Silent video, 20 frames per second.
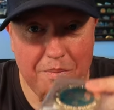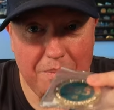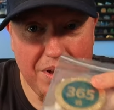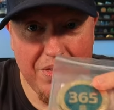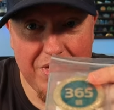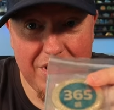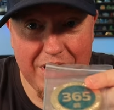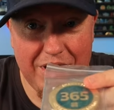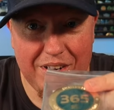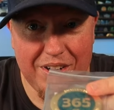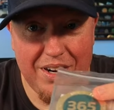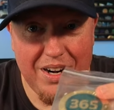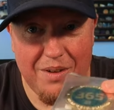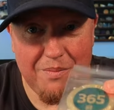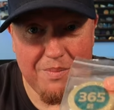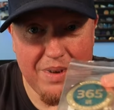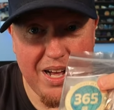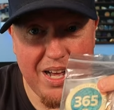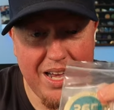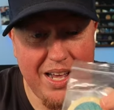But there,
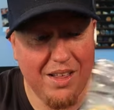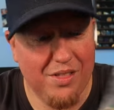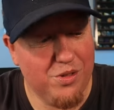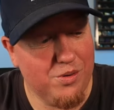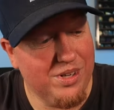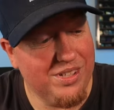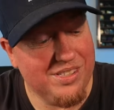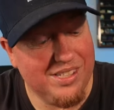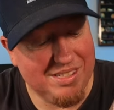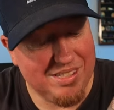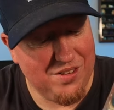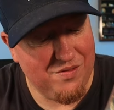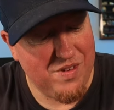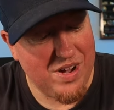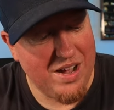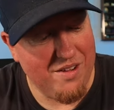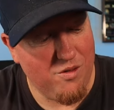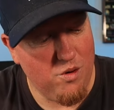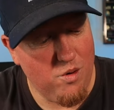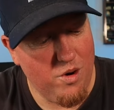my
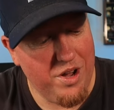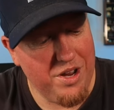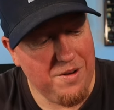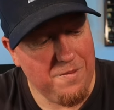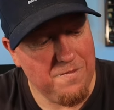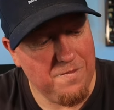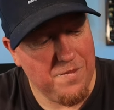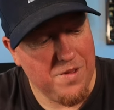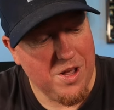365 coin.